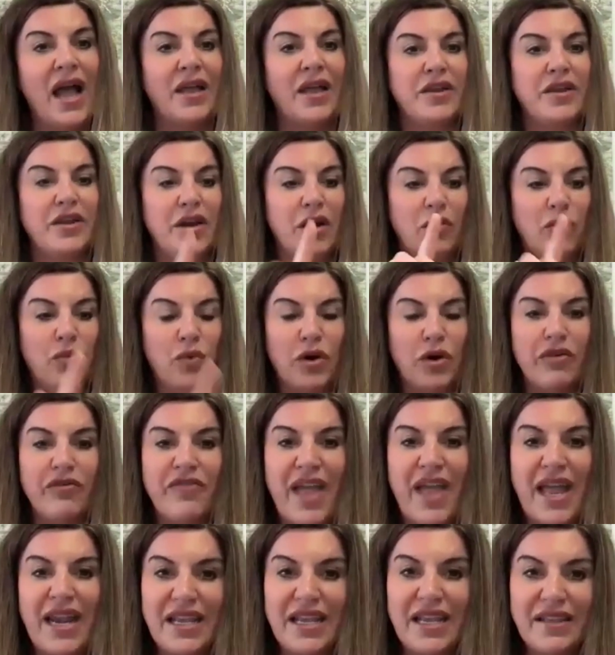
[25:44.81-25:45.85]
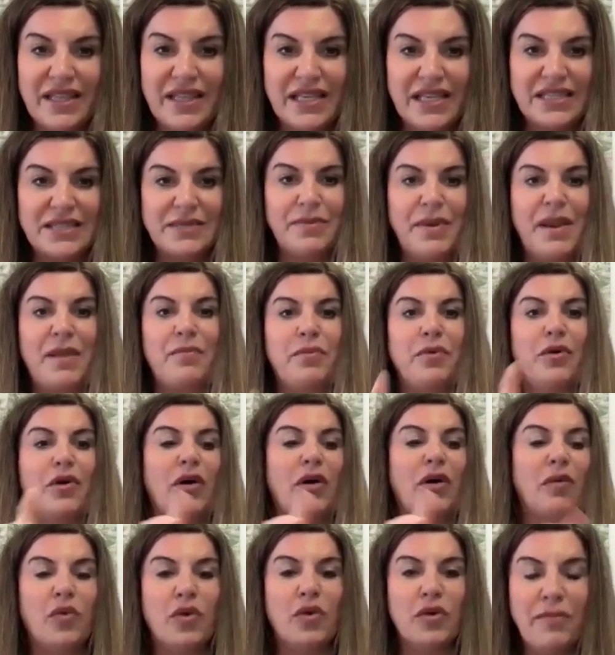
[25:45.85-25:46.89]
you know we're vetting these
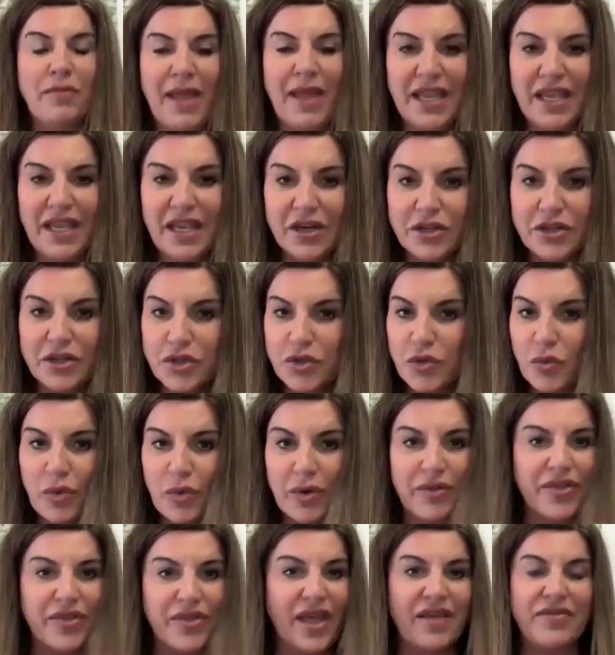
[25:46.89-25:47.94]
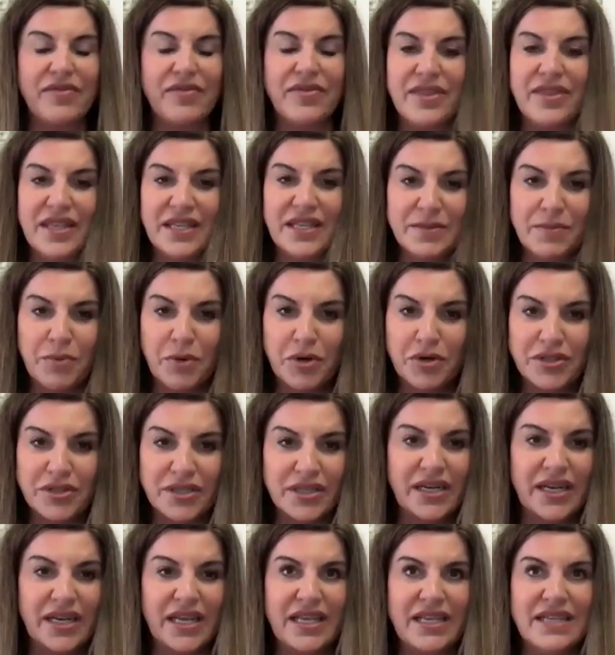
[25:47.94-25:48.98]
people we're making sure that this
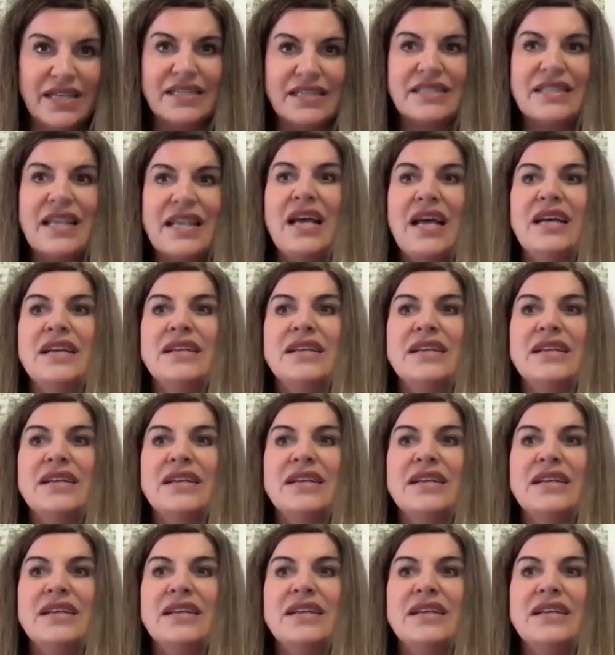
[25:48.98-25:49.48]
person is